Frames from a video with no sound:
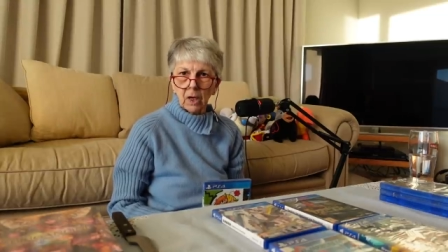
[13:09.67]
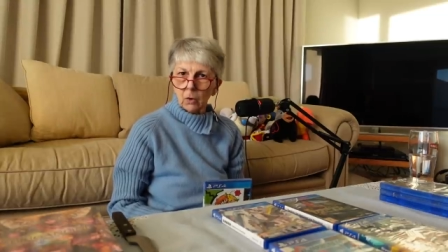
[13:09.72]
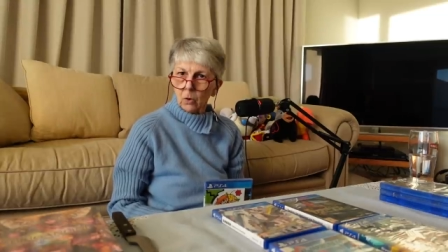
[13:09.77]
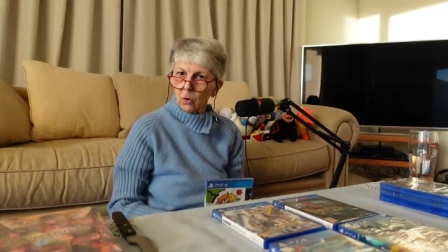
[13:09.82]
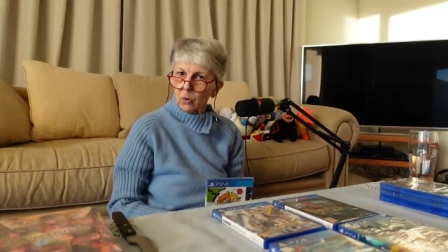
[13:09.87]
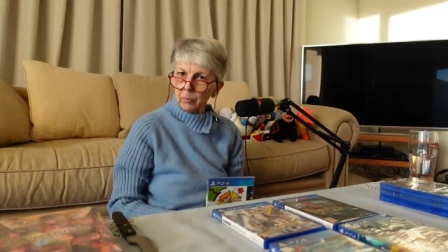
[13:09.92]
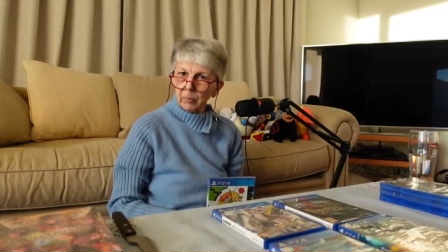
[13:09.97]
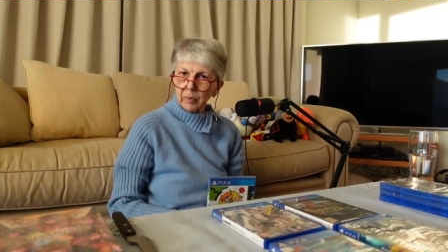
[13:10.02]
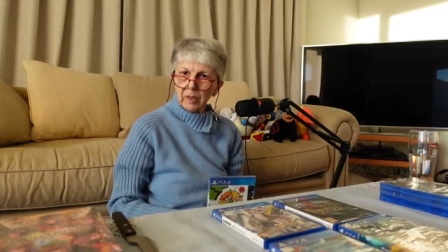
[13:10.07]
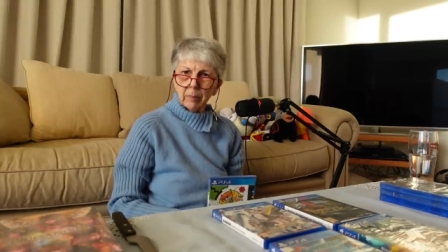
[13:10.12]

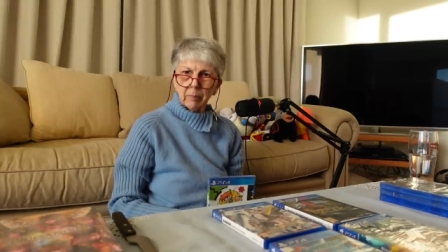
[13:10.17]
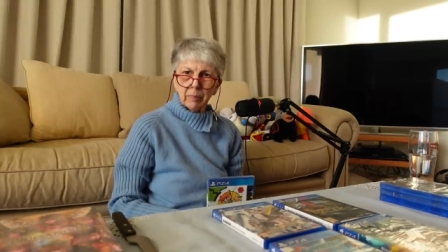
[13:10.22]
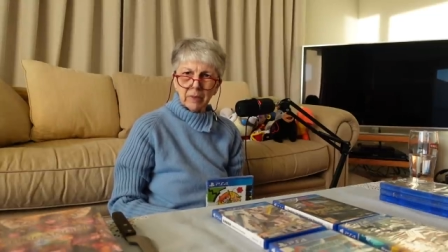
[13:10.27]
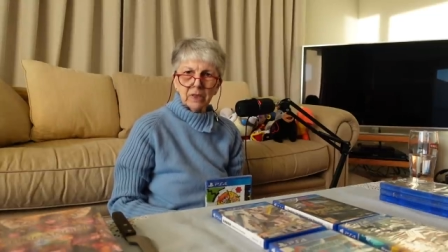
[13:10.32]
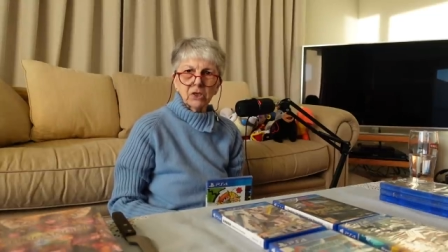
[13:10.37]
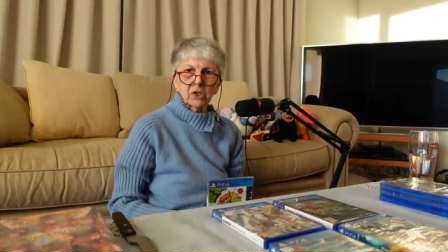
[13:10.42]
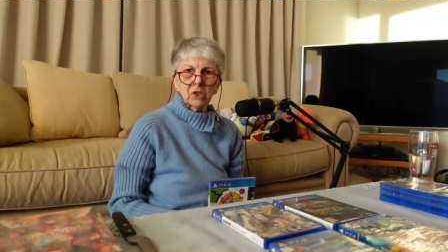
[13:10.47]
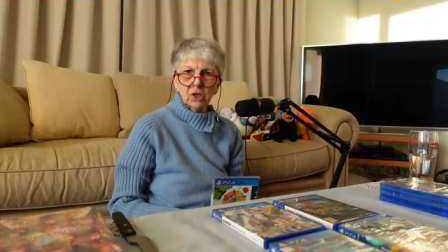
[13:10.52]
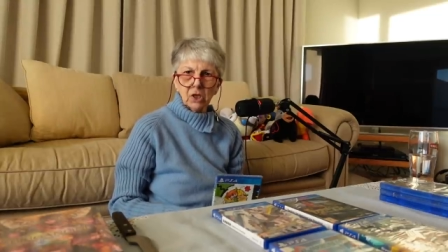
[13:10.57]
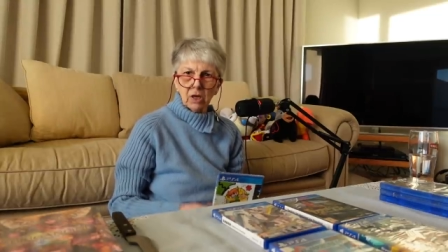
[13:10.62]
Could be a
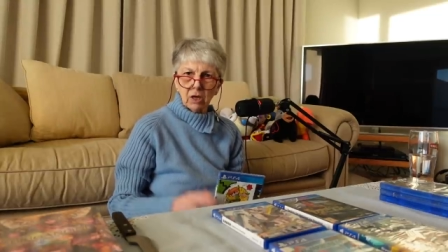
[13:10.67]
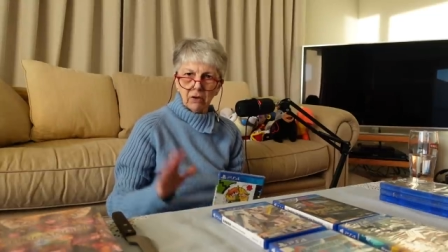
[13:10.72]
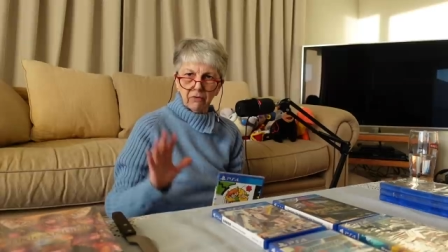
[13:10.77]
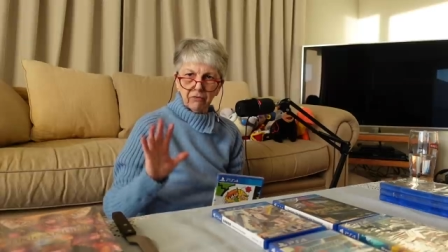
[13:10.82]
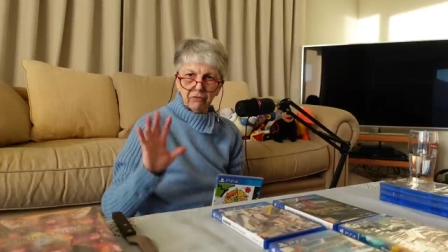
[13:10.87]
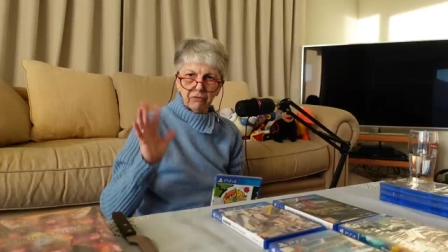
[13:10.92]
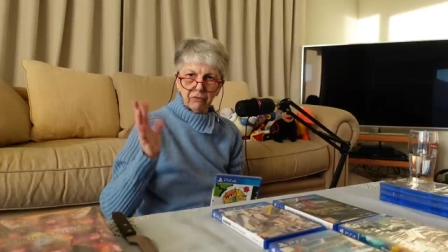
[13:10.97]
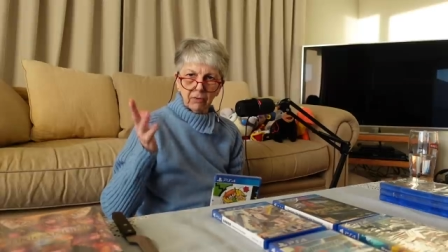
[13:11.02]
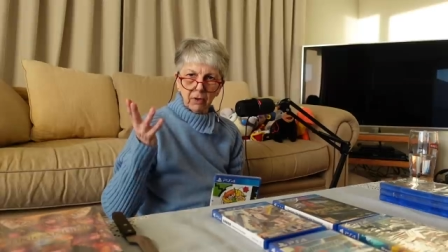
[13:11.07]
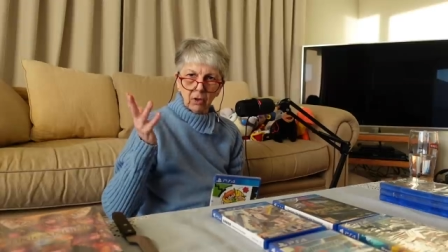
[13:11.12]
bit
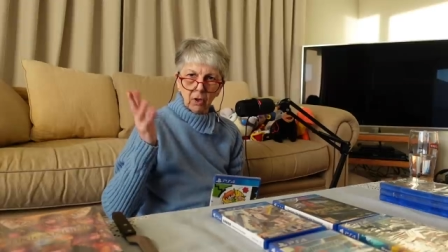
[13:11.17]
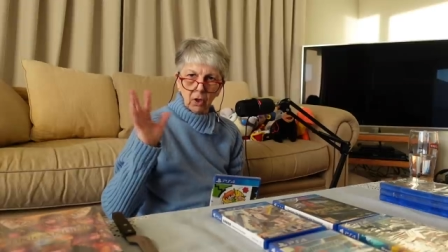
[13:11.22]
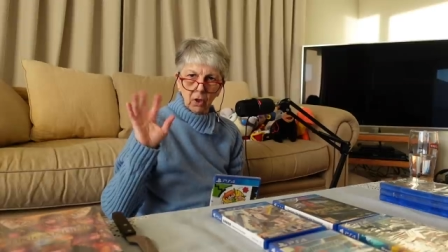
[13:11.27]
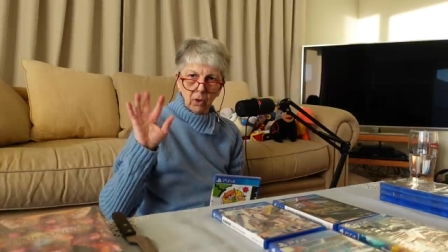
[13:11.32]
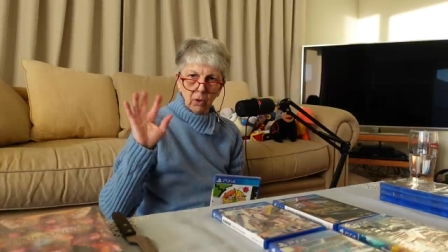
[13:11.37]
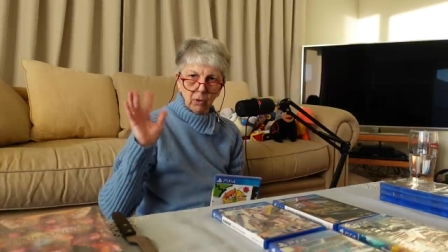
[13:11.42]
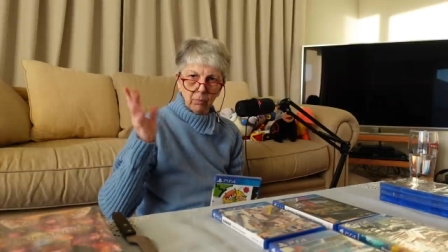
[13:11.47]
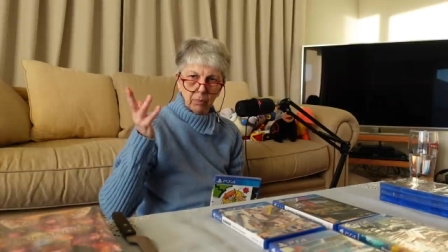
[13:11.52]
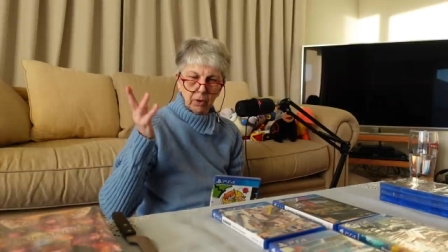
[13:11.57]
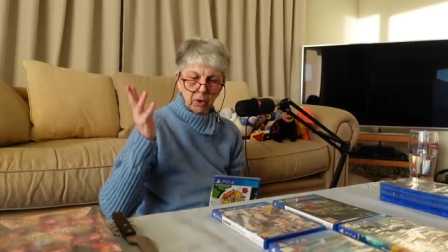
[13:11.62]
tough, you
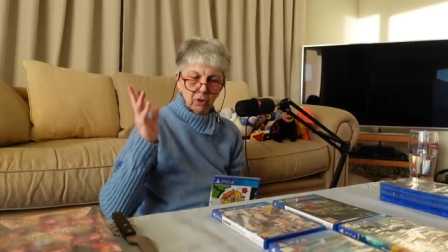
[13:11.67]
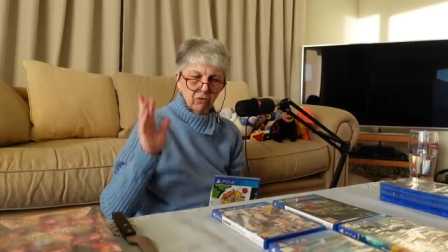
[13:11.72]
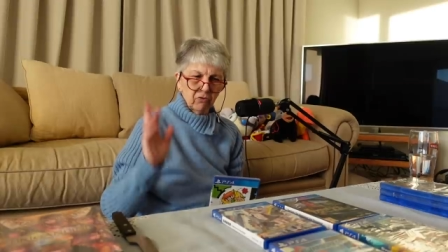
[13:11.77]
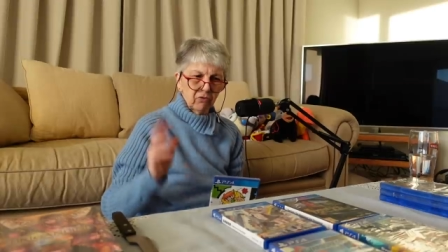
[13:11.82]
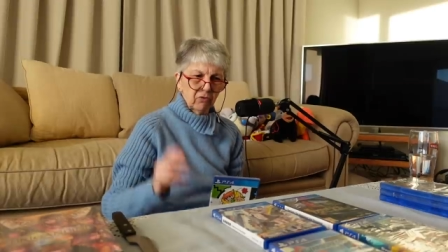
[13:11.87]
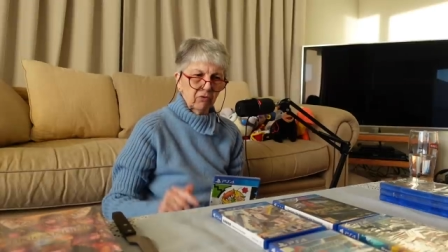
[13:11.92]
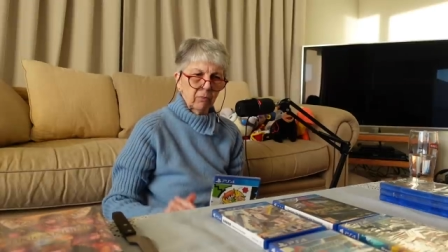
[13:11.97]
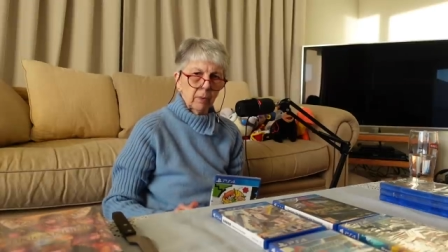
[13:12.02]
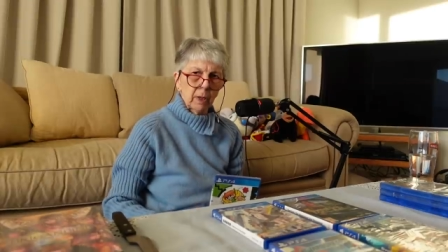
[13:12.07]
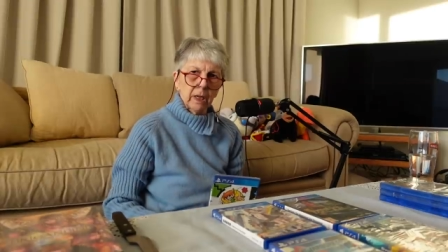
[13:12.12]
know,
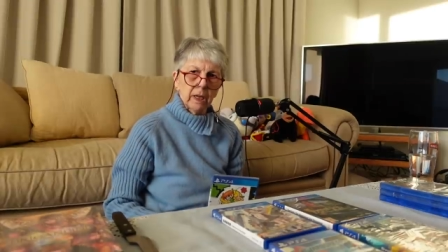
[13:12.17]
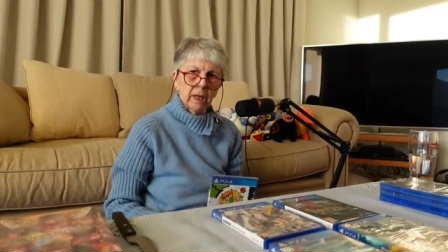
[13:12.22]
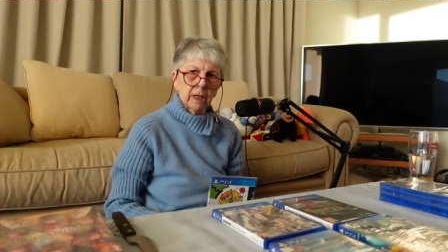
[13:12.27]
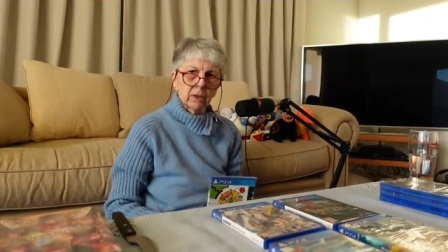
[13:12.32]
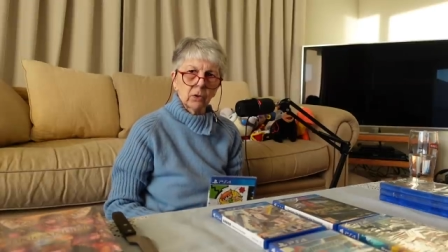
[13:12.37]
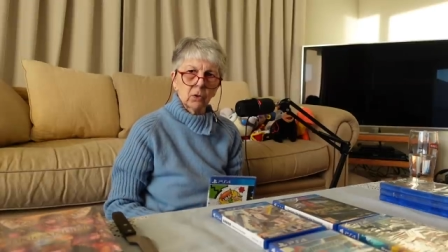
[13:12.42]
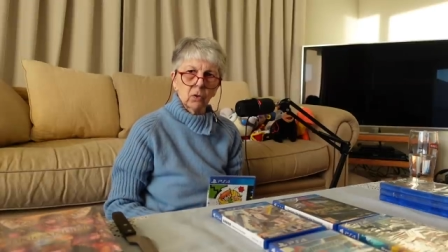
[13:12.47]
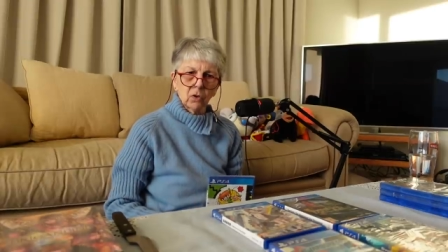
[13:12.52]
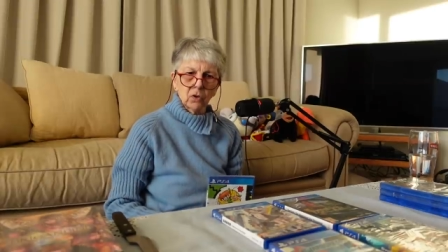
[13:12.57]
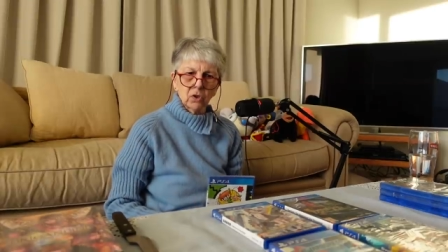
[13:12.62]
because of my
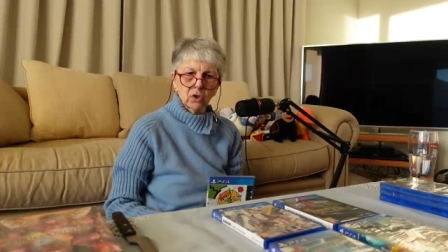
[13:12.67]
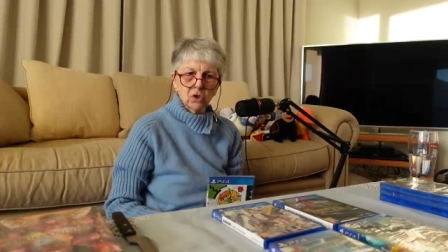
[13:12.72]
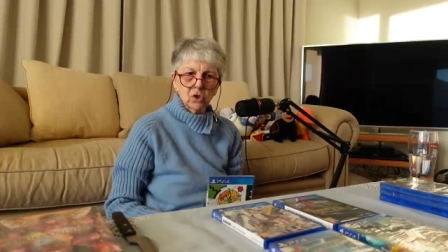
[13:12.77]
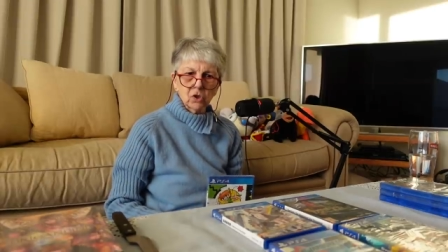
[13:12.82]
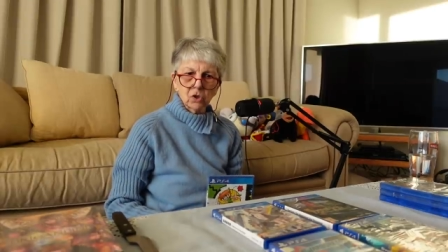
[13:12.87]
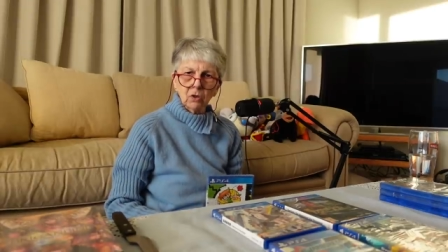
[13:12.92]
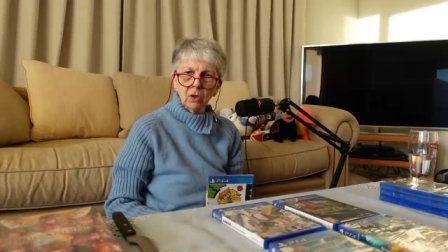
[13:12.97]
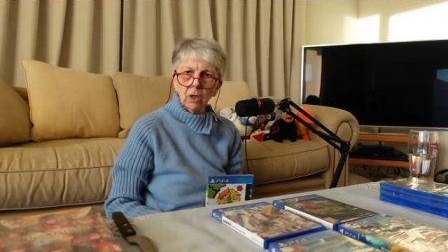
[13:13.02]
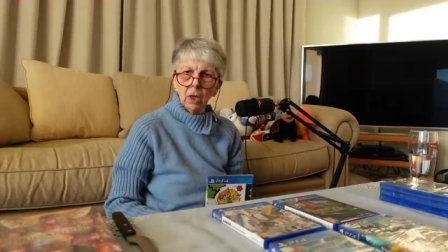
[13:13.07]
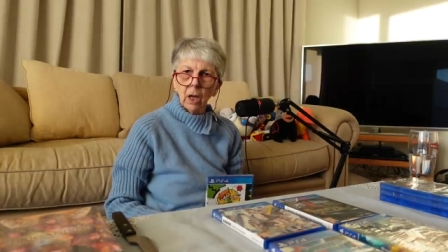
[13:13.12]
hand
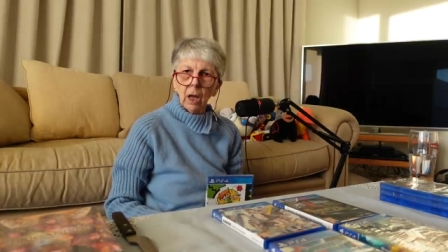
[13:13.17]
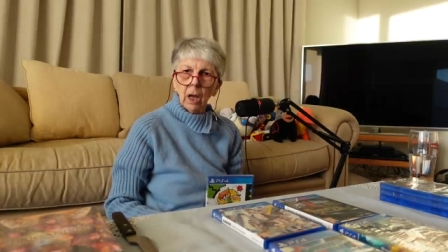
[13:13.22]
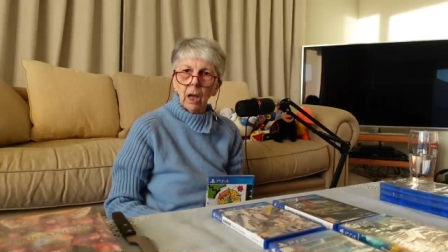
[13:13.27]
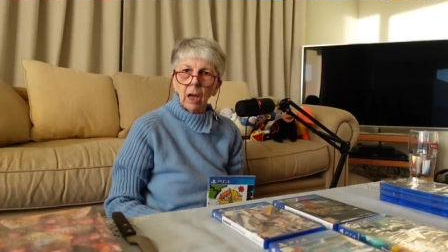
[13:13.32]
condition.